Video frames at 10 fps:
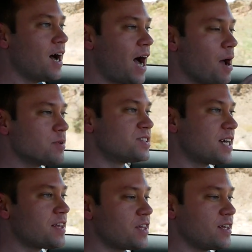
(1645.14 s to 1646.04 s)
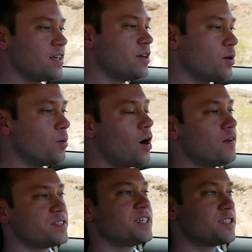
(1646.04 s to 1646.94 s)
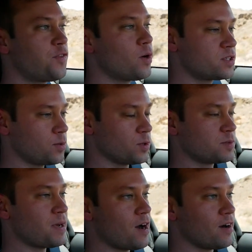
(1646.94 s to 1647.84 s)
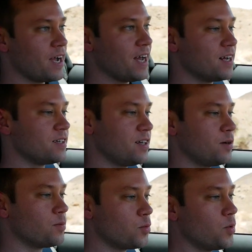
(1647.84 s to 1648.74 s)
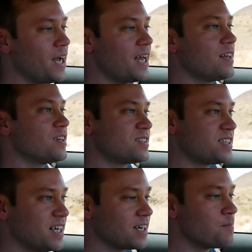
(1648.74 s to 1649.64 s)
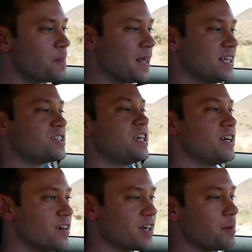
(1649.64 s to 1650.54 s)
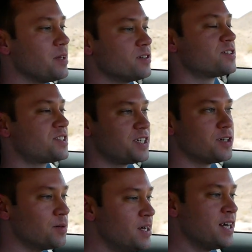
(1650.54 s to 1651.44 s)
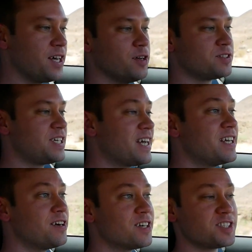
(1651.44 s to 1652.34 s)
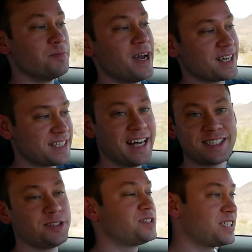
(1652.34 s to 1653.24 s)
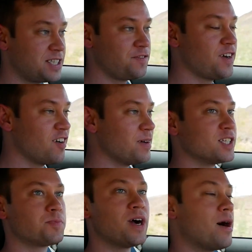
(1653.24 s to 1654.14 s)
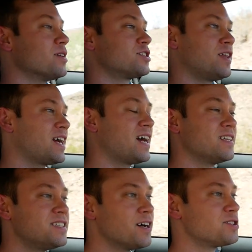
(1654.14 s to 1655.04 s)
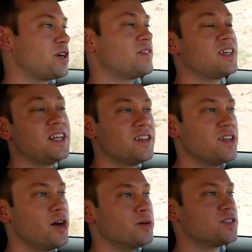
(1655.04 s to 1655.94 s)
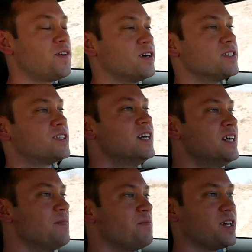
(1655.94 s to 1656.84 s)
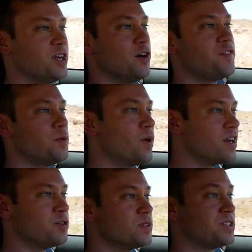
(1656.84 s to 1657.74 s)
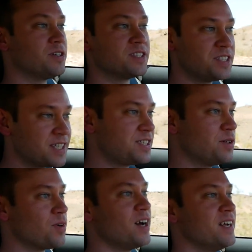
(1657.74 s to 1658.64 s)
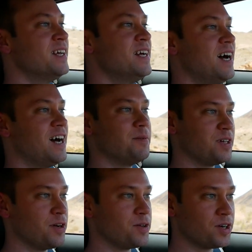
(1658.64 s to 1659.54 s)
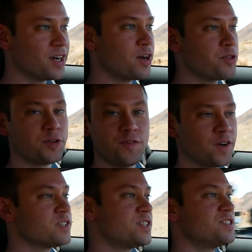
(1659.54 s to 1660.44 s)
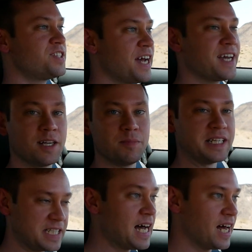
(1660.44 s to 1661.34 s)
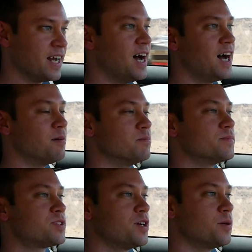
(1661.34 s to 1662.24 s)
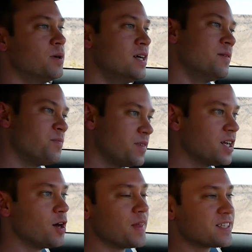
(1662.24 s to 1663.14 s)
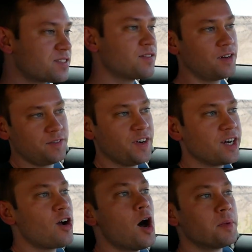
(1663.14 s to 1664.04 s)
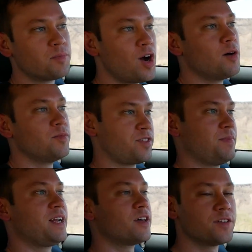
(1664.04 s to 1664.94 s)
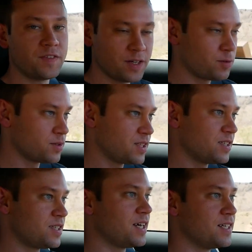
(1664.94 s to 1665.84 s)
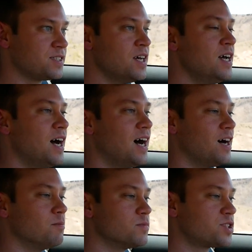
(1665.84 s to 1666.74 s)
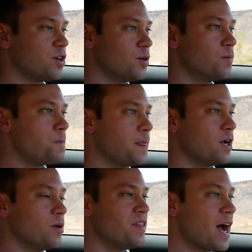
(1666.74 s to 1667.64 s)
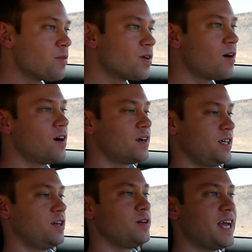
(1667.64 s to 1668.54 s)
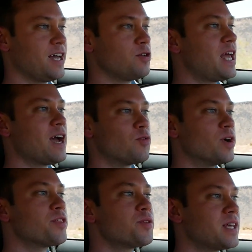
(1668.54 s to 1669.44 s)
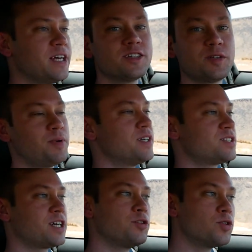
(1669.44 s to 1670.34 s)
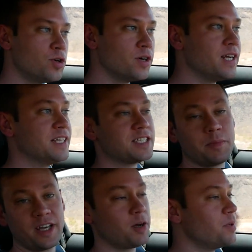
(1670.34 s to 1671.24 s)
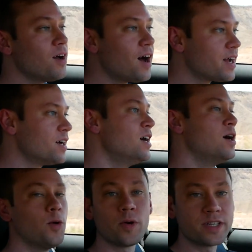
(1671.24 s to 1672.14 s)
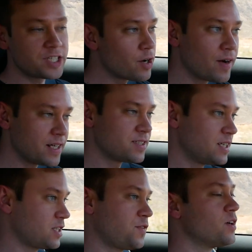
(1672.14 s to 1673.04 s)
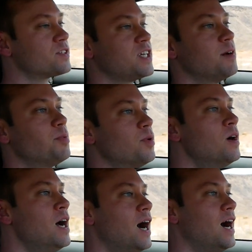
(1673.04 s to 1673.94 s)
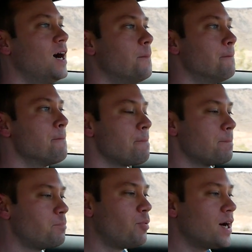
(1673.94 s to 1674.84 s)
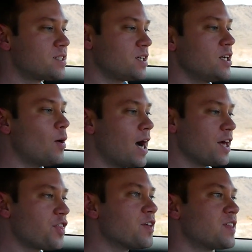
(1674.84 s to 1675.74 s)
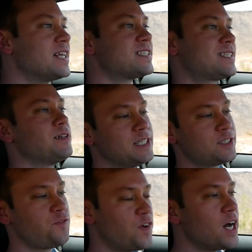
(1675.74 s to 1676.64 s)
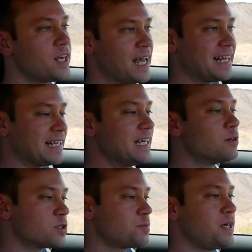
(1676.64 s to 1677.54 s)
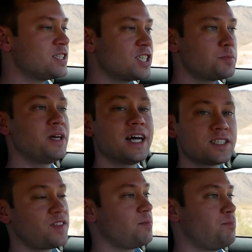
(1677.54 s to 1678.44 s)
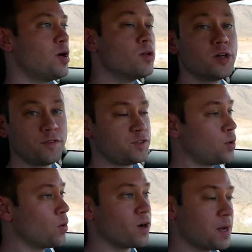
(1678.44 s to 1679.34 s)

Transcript: I would say that, you know, obviously it's 400 horsepower and, you know, the way this thing is geared, I mean, you're still, you know, second gear doesn't max out till 65 miles per hour. So that kind of tells you everything you need to know as far as, you know, if you want to do a 0 to 60 run, um, you know, you're going to go through first and second and be done. Um, so you know, that's a very common problem with many other vehicles these days. Um, so, you know, in that regard, you know, yeah, you can't run through the gears a bunch like you could in something like a Miata or a GR86, for example. Um, but you know, I think that it still is fun at legal speeds just because of the boatload of torque.